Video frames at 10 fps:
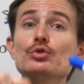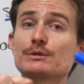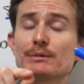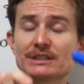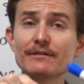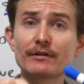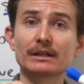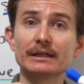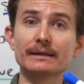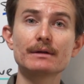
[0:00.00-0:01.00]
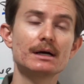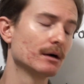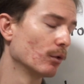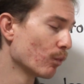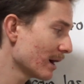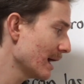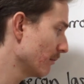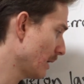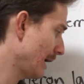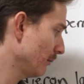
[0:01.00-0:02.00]
specifically,
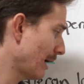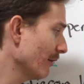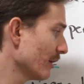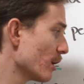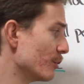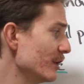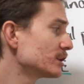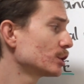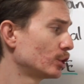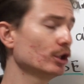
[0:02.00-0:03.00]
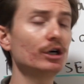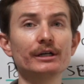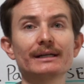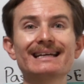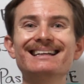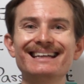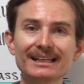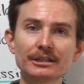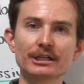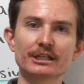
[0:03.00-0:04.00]
however, this could, in
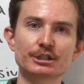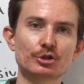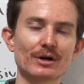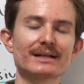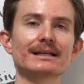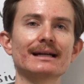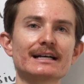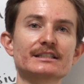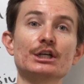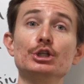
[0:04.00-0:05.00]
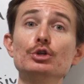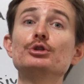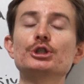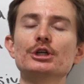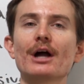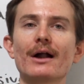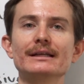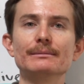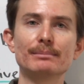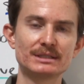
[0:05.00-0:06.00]
English, translate as you should not
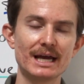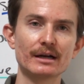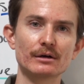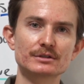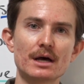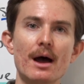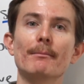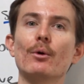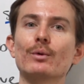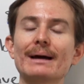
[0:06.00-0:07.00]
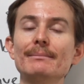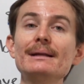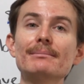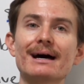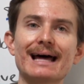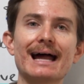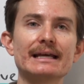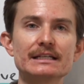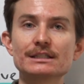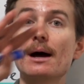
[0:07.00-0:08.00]
eat potatoes. But what I mean by that
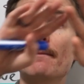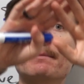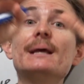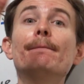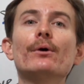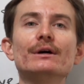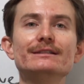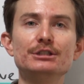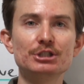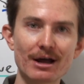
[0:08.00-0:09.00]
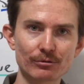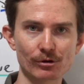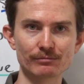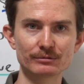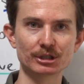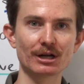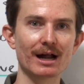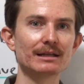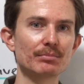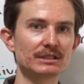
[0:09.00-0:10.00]
is people in general should
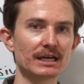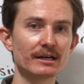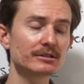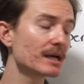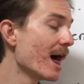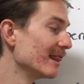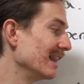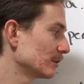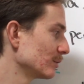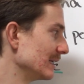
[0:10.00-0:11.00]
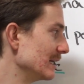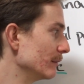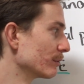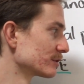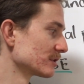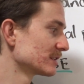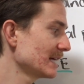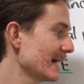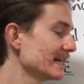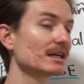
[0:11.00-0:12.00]
not eat potatoes. That's what the impersonal
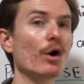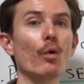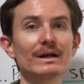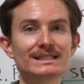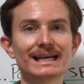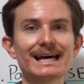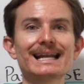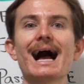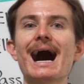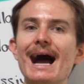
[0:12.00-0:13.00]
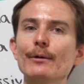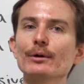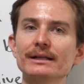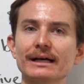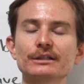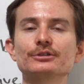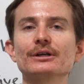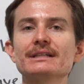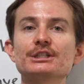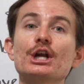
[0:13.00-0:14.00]
says. Once again, I really like the
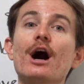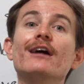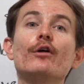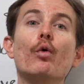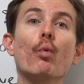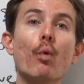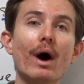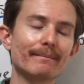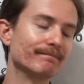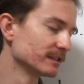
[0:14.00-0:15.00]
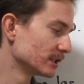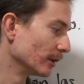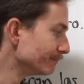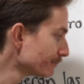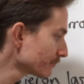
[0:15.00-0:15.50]
translation of one. So,